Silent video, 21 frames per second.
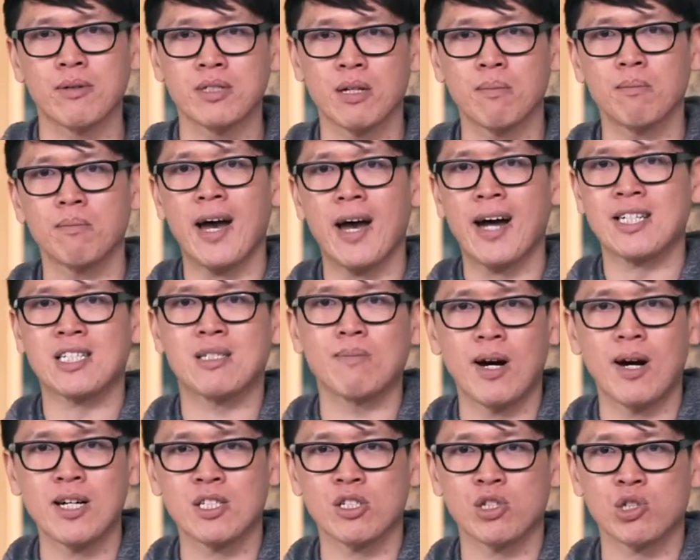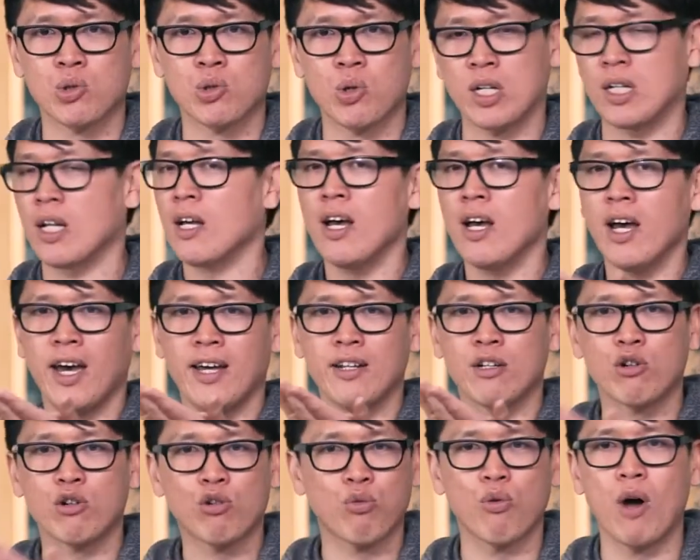to maximize the screen
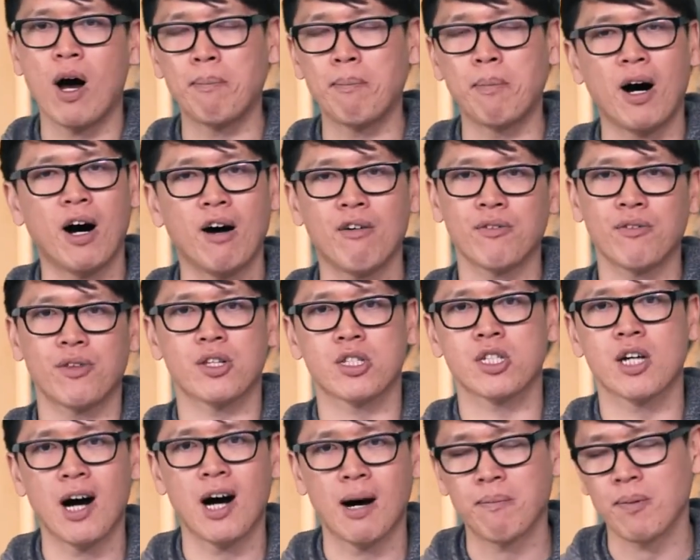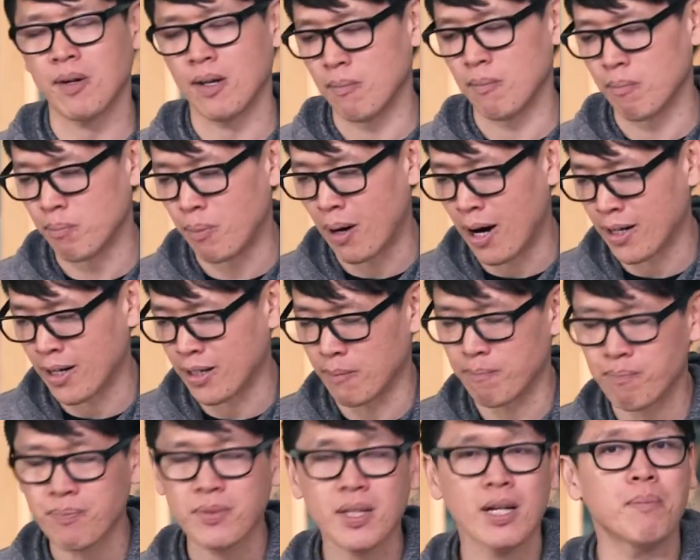and crop off the top and
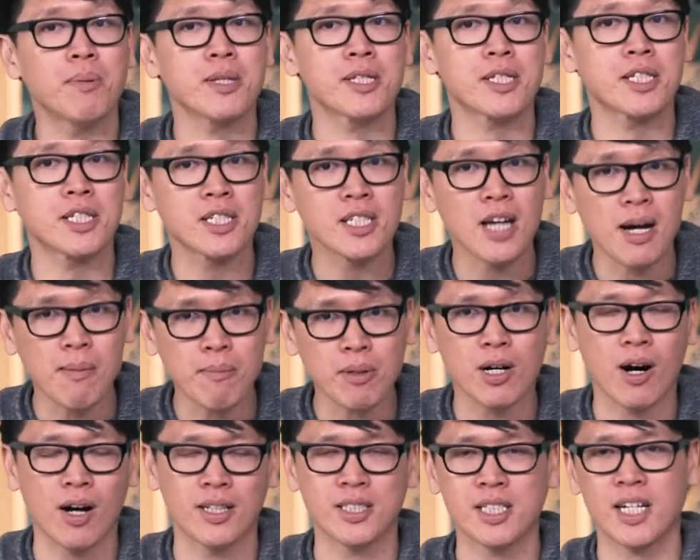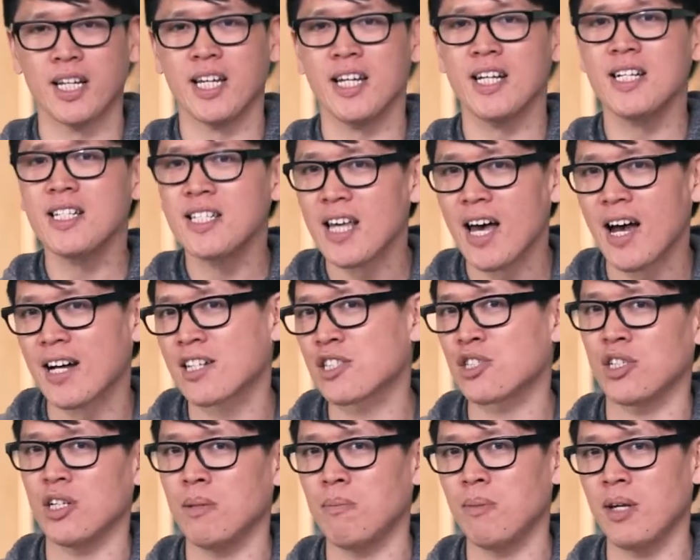bottom. But some content is
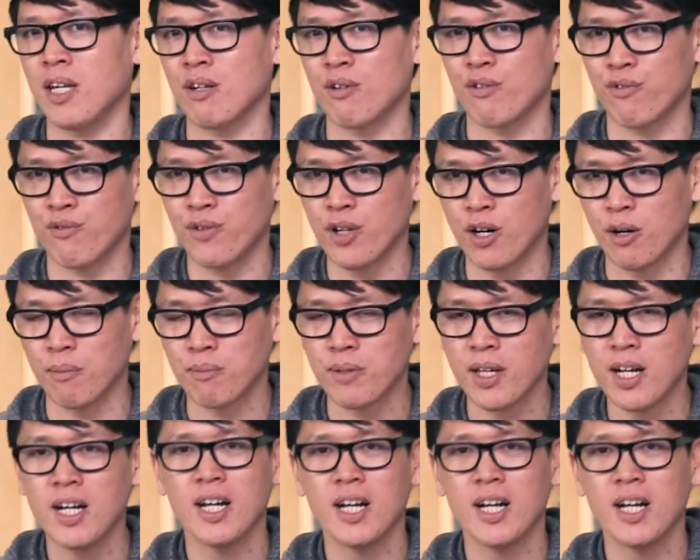actually being filmed